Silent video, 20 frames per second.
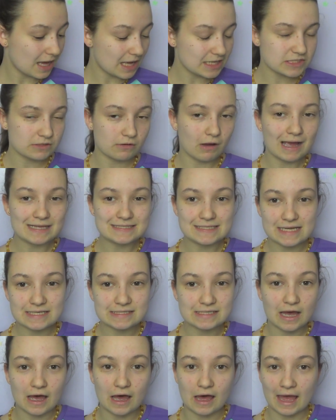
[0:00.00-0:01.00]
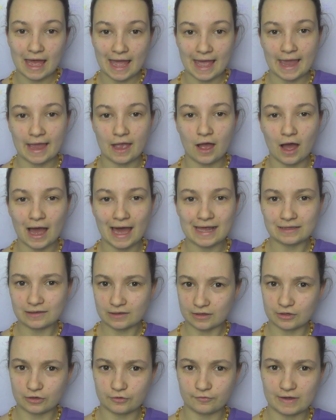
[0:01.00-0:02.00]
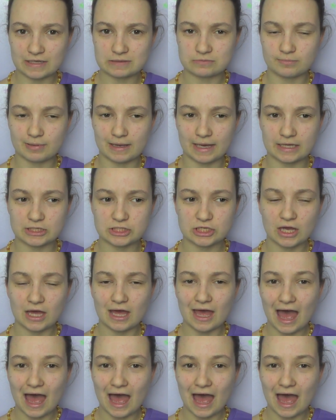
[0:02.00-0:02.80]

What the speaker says: And so I said to her, hey, I had a look at your Facebook page